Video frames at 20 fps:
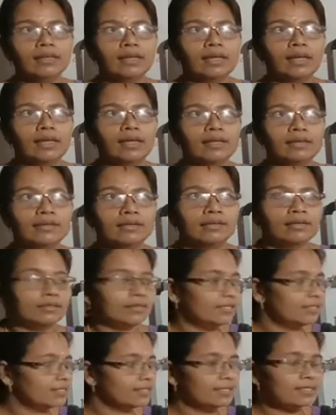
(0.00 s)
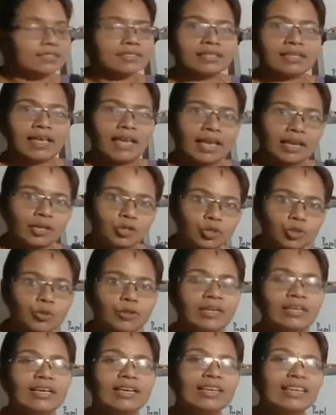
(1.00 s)
and this is
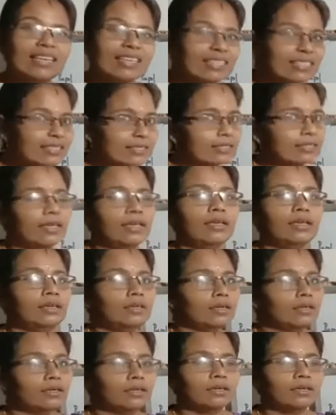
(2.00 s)
actually an essay in